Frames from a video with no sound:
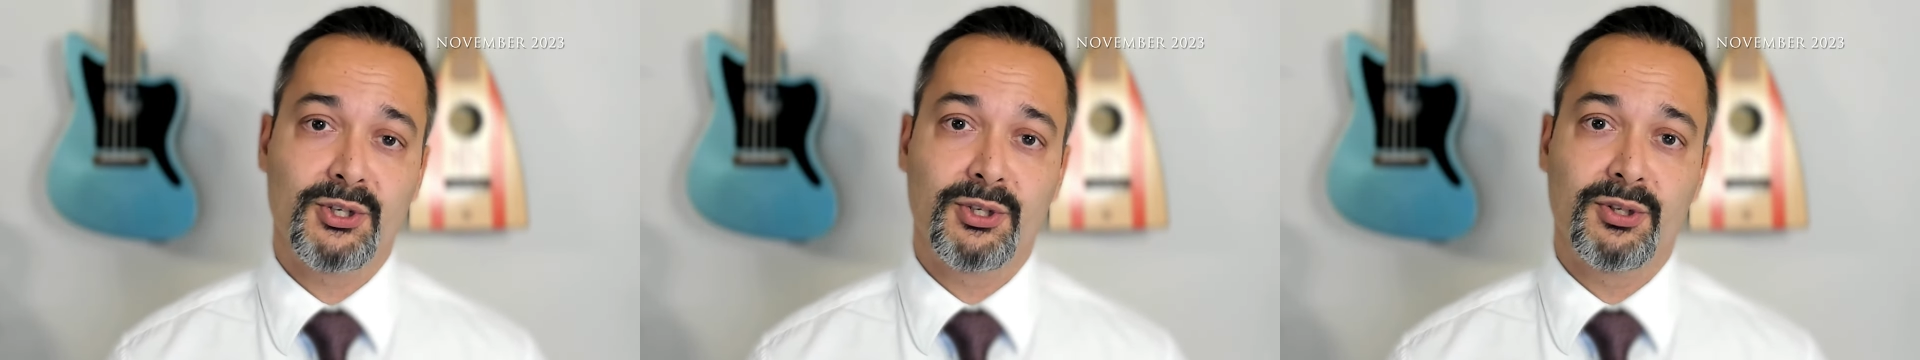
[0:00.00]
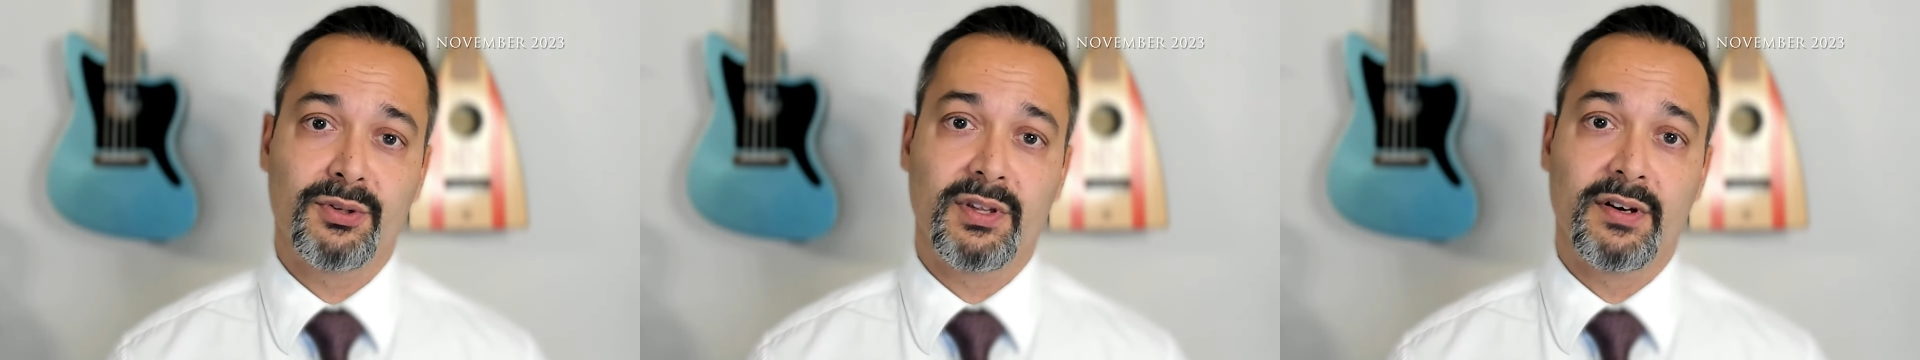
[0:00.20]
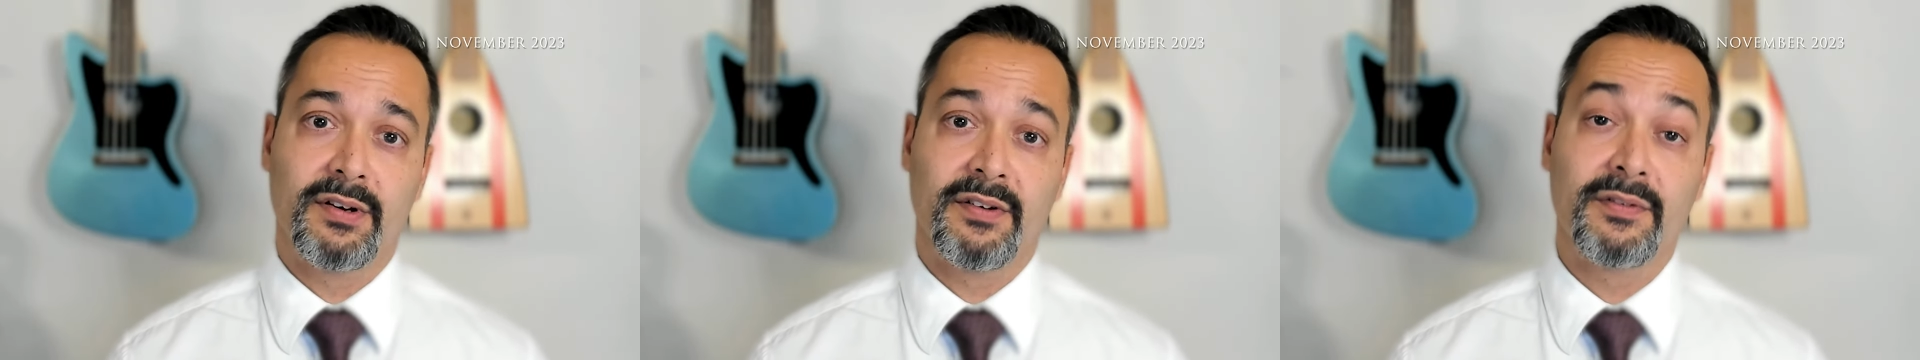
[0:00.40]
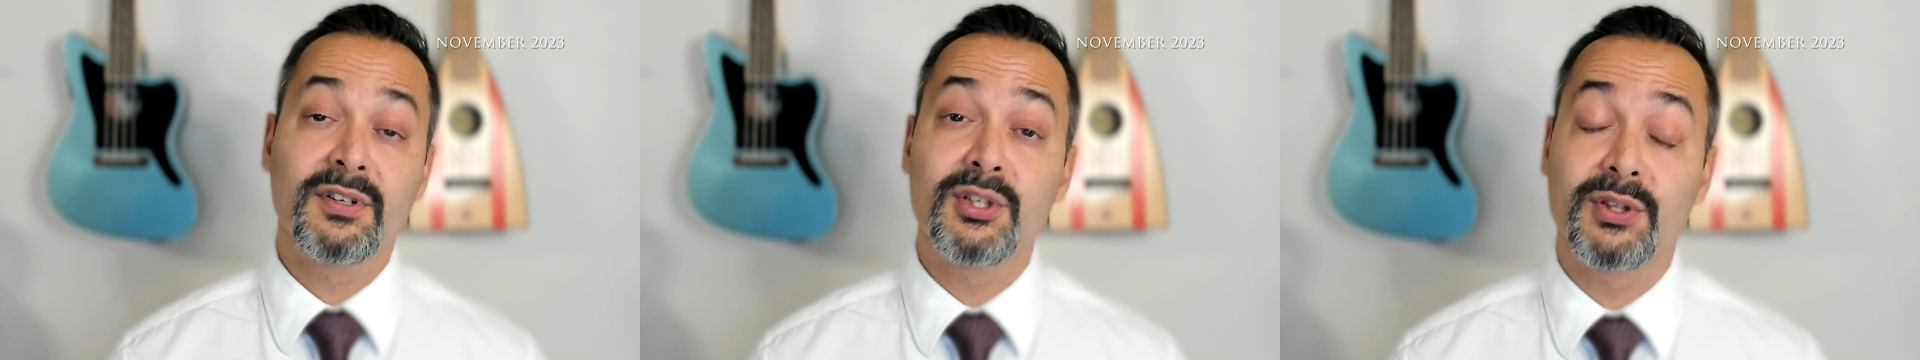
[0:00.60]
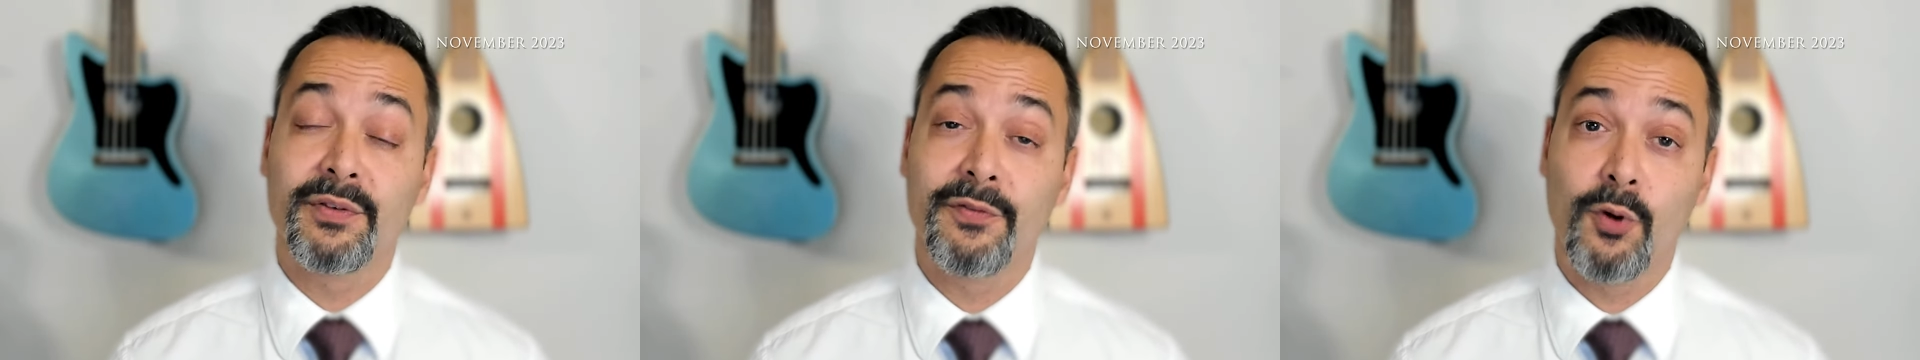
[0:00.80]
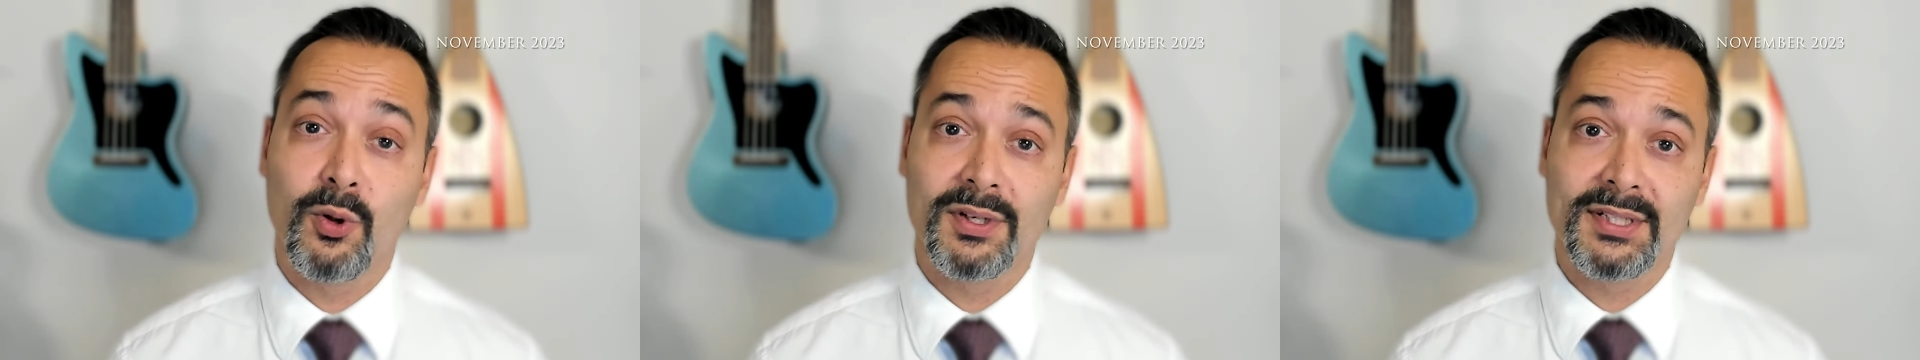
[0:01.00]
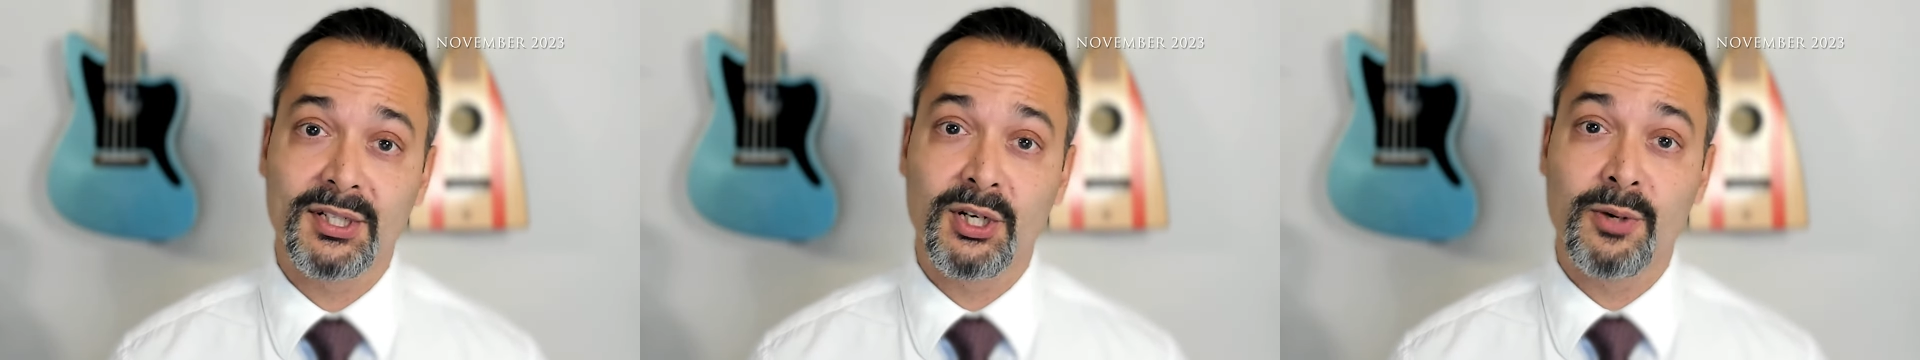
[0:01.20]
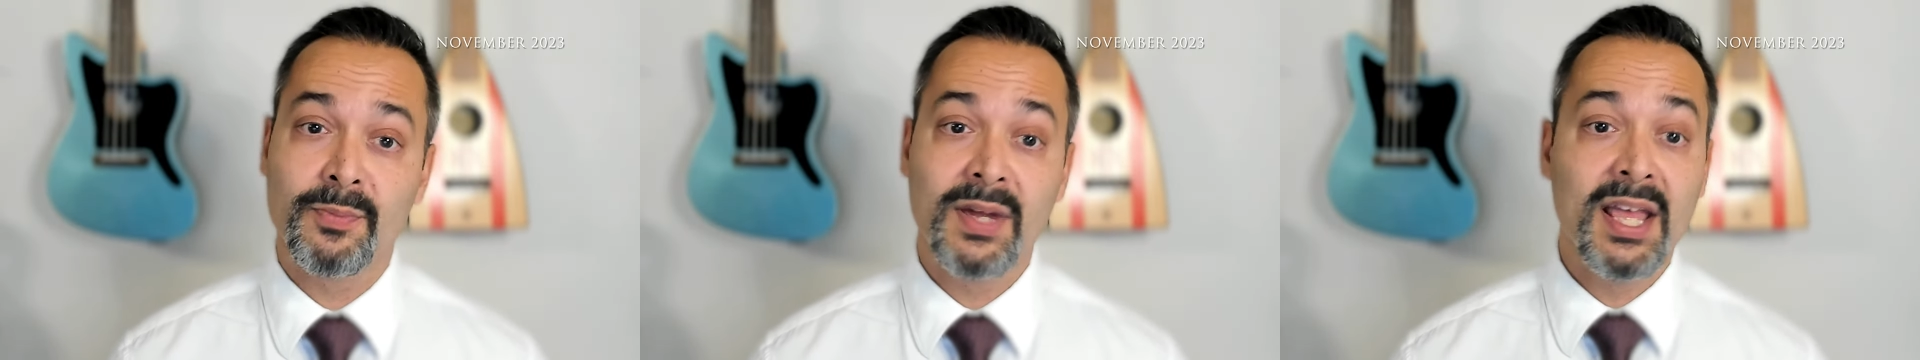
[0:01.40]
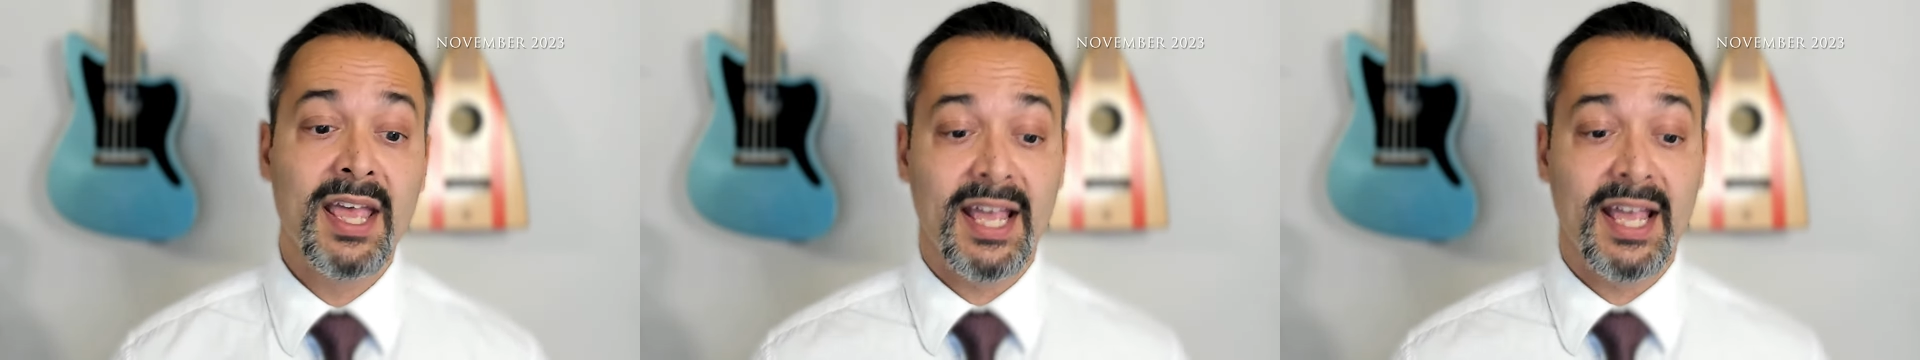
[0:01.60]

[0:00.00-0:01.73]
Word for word: to the to the fall term